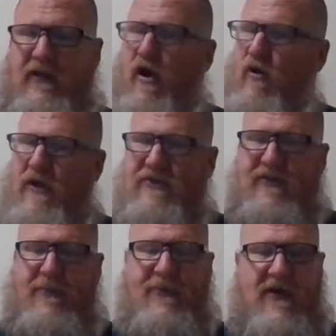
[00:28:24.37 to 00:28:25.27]
long as
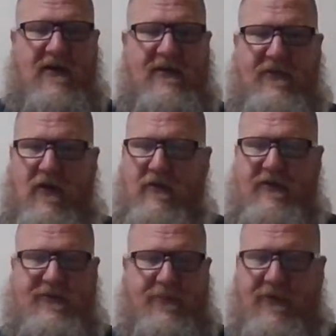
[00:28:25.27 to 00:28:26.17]
the
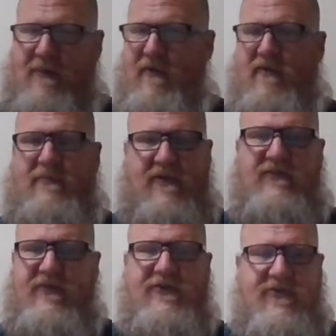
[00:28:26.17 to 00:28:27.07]
primary
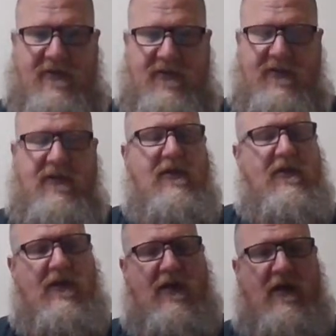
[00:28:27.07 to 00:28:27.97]
beneficiary
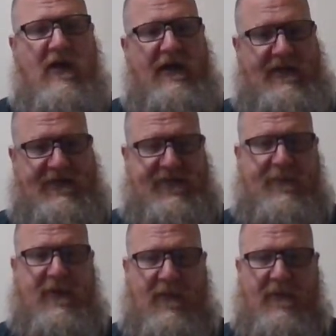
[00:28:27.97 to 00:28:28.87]
is
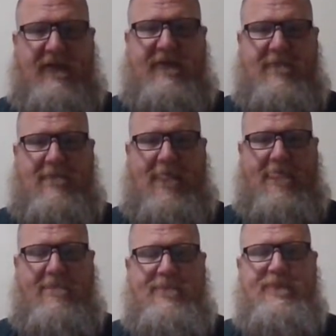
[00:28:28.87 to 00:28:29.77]
the public.
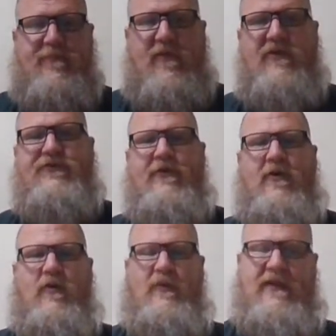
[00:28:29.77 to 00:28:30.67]
And
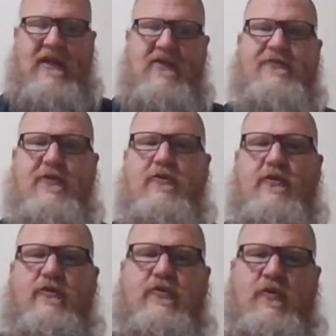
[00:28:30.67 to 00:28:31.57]
so if you
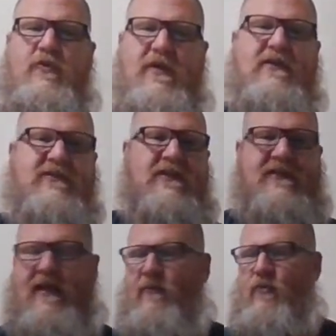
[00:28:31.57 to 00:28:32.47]
do two things like
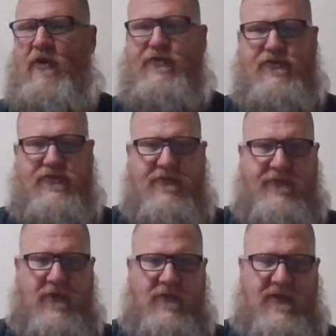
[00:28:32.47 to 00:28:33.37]
that, register to
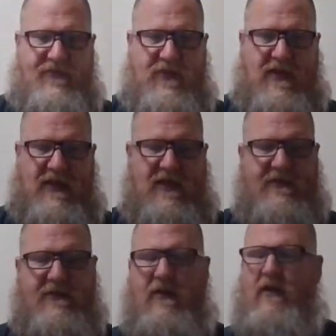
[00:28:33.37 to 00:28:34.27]
vote if you
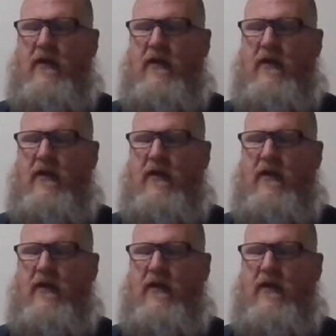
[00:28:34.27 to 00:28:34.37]
can.